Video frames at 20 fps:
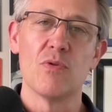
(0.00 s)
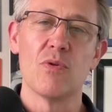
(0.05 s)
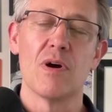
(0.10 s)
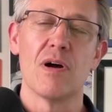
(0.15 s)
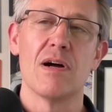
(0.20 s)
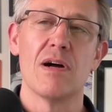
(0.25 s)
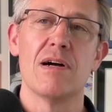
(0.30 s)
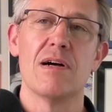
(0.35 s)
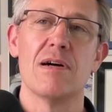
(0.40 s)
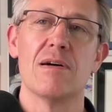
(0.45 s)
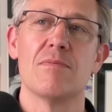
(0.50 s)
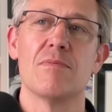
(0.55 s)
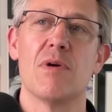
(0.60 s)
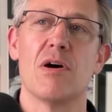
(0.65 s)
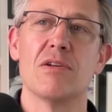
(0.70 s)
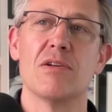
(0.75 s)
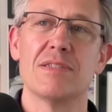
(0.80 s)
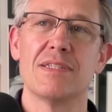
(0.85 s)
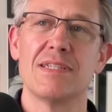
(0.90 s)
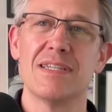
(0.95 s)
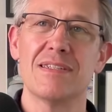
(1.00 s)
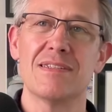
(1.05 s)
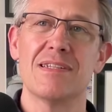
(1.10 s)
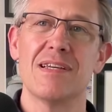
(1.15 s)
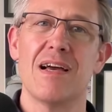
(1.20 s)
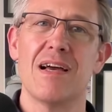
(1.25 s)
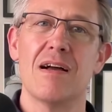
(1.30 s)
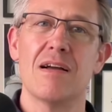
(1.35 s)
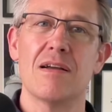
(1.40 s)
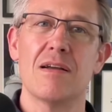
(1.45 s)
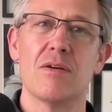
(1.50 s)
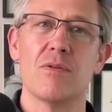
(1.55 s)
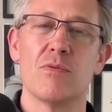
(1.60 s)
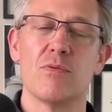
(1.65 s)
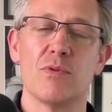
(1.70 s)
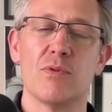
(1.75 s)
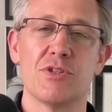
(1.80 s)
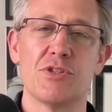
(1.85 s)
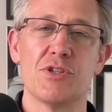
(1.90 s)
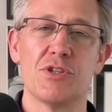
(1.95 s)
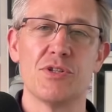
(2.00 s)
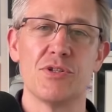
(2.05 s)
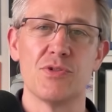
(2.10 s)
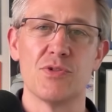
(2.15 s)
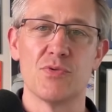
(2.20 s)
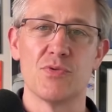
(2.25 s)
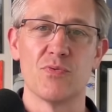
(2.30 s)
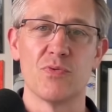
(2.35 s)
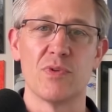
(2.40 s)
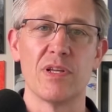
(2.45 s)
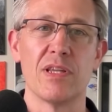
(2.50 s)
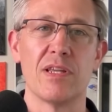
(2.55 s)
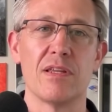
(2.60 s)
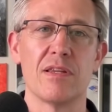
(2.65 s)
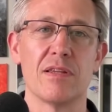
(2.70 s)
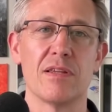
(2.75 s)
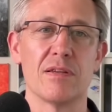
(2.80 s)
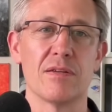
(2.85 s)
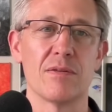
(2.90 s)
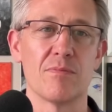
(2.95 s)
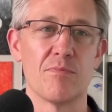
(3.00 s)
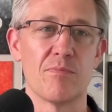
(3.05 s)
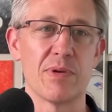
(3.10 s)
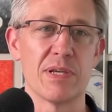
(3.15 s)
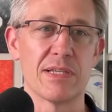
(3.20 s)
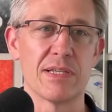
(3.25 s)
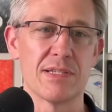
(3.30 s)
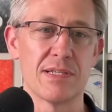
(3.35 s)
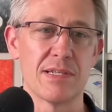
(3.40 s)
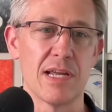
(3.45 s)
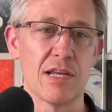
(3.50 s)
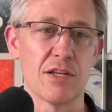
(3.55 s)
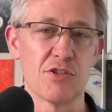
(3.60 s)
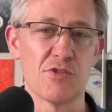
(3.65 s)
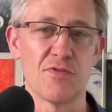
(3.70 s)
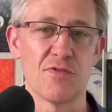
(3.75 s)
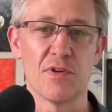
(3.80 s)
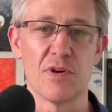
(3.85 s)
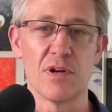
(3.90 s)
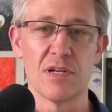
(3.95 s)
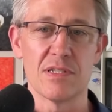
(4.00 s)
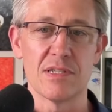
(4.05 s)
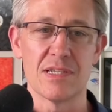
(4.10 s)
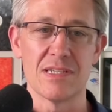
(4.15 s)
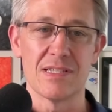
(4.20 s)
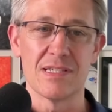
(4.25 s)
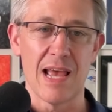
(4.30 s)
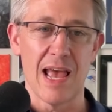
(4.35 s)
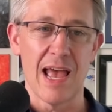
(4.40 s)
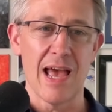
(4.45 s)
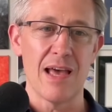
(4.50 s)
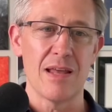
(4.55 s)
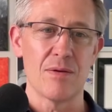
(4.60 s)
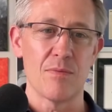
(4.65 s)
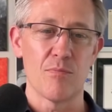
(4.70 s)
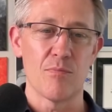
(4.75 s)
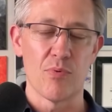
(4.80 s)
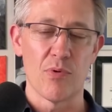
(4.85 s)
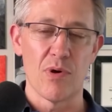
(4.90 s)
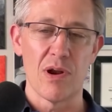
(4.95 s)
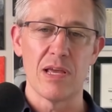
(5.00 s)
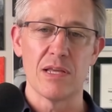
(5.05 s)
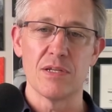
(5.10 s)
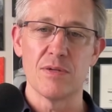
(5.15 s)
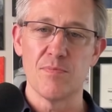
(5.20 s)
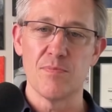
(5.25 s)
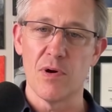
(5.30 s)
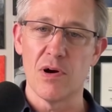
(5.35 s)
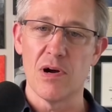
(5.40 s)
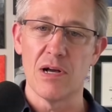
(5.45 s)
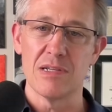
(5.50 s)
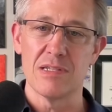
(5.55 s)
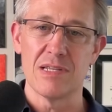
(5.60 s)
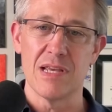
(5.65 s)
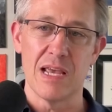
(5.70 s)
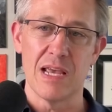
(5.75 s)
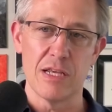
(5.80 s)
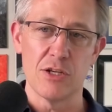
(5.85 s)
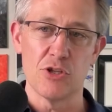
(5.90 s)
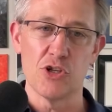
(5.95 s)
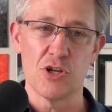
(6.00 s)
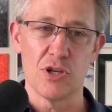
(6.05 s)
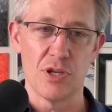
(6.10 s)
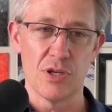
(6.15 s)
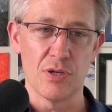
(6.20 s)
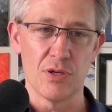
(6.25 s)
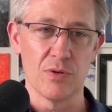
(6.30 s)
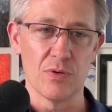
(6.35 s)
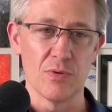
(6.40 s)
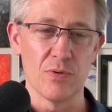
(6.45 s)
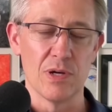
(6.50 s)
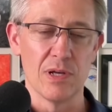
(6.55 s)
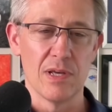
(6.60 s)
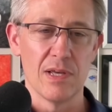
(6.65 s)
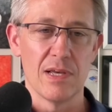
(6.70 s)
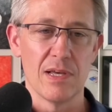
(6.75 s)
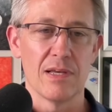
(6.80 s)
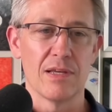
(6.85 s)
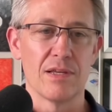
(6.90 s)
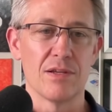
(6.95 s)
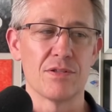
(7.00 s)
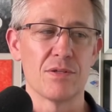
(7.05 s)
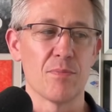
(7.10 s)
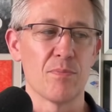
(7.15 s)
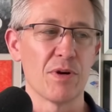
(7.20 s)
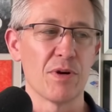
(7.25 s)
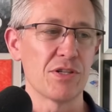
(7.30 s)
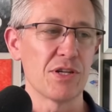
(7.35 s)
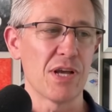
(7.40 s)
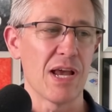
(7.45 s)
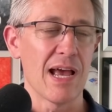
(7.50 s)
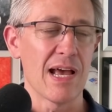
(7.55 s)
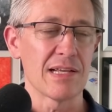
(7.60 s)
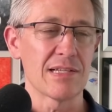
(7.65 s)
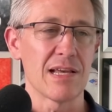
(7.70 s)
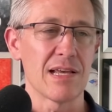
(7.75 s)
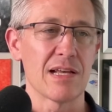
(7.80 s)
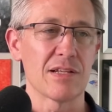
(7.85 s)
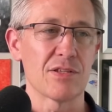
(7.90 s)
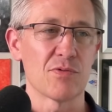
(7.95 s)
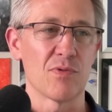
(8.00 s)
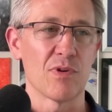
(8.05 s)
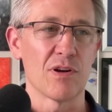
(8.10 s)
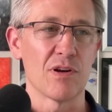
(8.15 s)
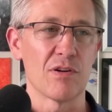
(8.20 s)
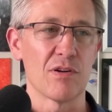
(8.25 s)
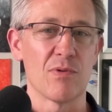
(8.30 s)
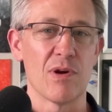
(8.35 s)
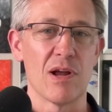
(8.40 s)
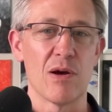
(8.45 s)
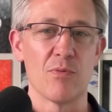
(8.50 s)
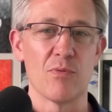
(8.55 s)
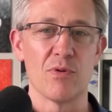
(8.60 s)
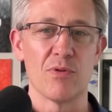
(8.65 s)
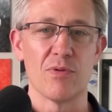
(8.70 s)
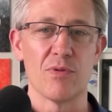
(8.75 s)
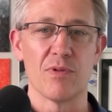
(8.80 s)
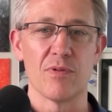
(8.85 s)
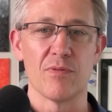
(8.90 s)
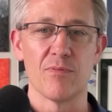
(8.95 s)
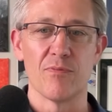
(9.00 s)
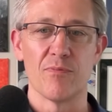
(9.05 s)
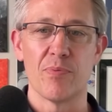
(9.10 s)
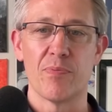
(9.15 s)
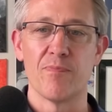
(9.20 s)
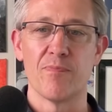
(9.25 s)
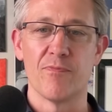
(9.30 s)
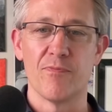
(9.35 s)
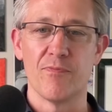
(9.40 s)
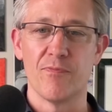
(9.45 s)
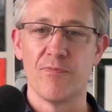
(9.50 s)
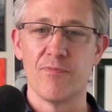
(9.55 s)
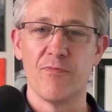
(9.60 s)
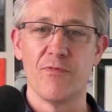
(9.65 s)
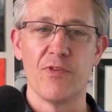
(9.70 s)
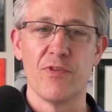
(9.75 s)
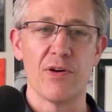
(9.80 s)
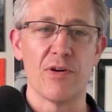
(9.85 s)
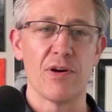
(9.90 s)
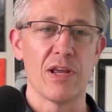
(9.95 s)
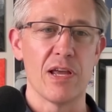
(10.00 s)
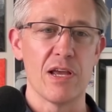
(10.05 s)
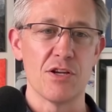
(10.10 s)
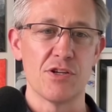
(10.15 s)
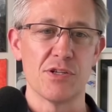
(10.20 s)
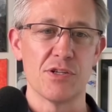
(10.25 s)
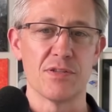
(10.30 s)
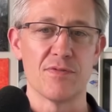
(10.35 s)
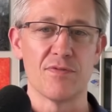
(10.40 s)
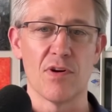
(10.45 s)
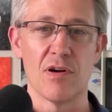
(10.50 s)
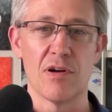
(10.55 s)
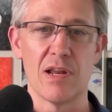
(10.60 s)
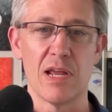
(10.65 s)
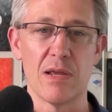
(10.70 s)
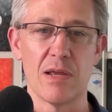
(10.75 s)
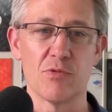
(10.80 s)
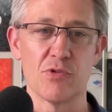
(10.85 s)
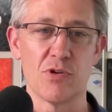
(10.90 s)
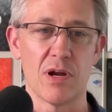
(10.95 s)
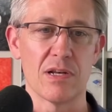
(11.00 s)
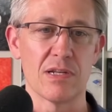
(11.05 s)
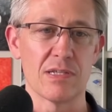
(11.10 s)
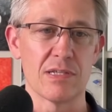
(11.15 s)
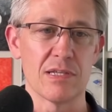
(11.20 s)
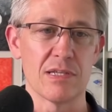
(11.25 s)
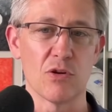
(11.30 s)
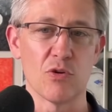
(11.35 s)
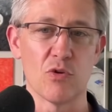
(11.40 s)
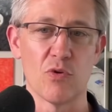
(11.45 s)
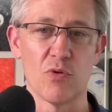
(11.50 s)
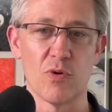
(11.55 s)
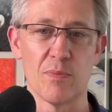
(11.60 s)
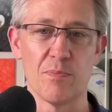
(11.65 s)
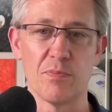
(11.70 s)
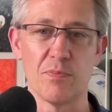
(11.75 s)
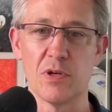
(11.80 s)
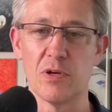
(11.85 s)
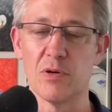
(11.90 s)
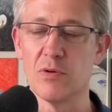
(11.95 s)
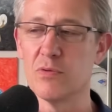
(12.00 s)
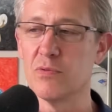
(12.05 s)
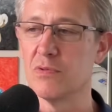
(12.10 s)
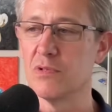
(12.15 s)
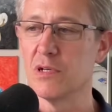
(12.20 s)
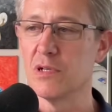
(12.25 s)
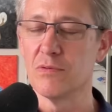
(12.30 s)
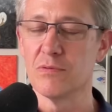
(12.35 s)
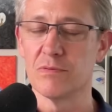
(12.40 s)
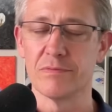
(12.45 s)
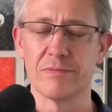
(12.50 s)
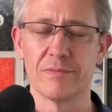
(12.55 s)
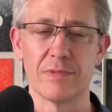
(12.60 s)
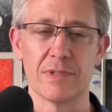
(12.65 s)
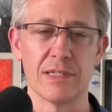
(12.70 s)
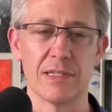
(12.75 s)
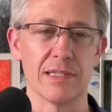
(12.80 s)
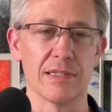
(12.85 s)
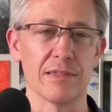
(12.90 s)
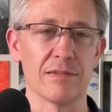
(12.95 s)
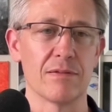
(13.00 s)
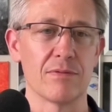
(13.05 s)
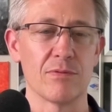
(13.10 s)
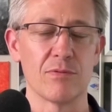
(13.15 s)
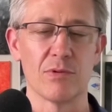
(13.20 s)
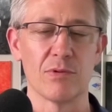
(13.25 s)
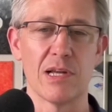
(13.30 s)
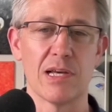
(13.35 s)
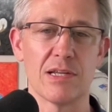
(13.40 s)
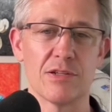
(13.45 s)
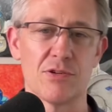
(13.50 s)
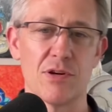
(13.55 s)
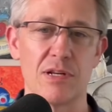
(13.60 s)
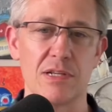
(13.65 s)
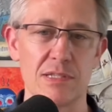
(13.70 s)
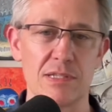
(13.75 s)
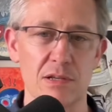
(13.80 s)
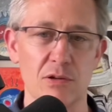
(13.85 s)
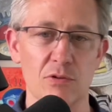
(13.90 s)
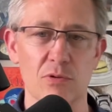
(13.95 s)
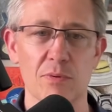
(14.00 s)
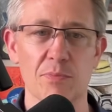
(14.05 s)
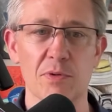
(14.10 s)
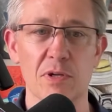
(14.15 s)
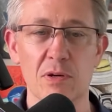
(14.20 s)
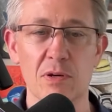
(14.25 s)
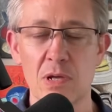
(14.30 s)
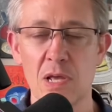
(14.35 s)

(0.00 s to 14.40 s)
on TikTok, which is really the big stage for us, is at Brand Boss HQ. There's a bunch of asshats running around with variations of our name trying to sell crypto. We're not trying to sell crypto.